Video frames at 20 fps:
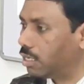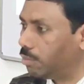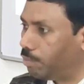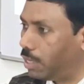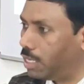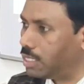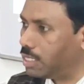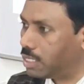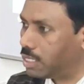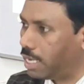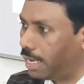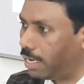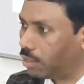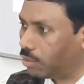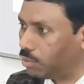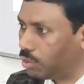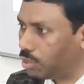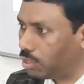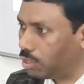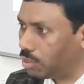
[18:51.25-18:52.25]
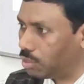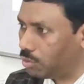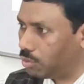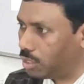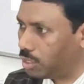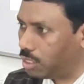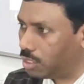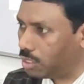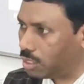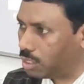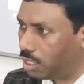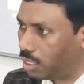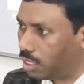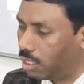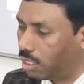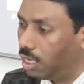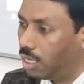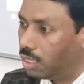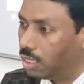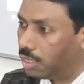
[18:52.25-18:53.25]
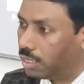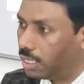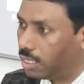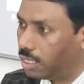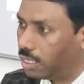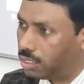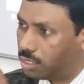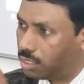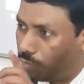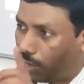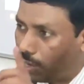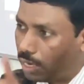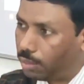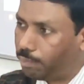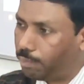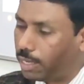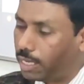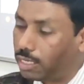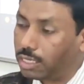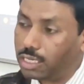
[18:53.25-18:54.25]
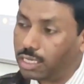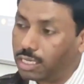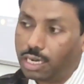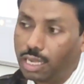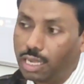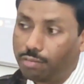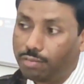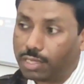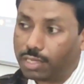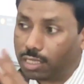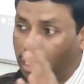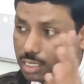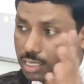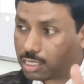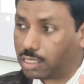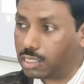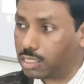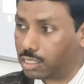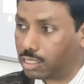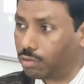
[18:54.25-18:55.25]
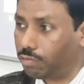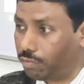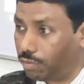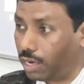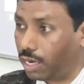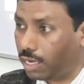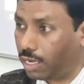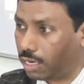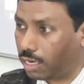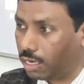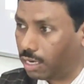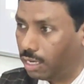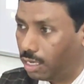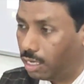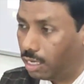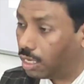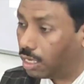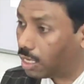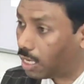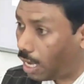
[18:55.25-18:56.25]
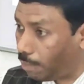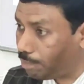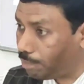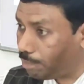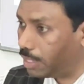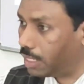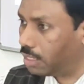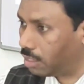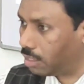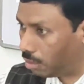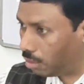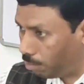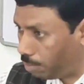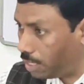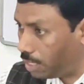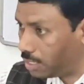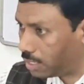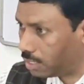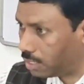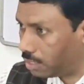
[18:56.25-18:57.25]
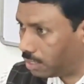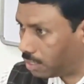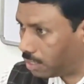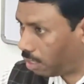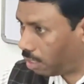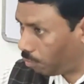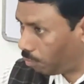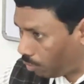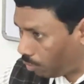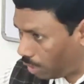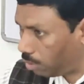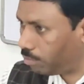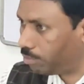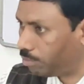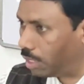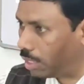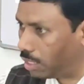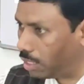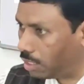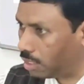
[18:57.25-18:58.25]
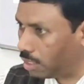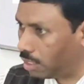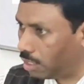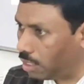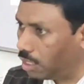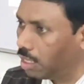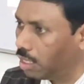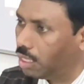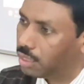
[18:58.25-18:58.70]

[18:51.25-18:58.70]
Pulse diagnosis you just see that is the one meridian having the excessive fire. Rapid pulse is there, one meridian.